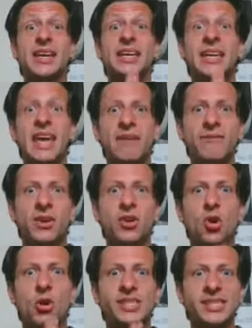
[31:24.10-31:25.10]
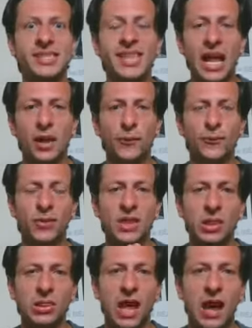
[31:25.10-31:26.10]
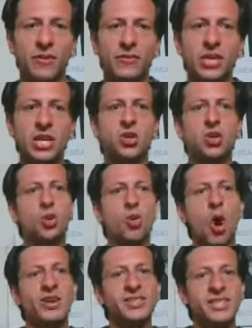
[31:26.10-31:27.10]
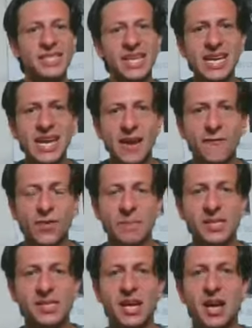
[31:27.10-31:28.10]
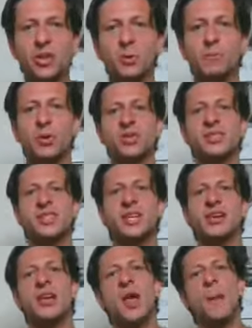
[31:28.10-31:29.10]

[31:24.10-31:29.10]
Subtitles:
give yourself the love that you are seeking from this other person,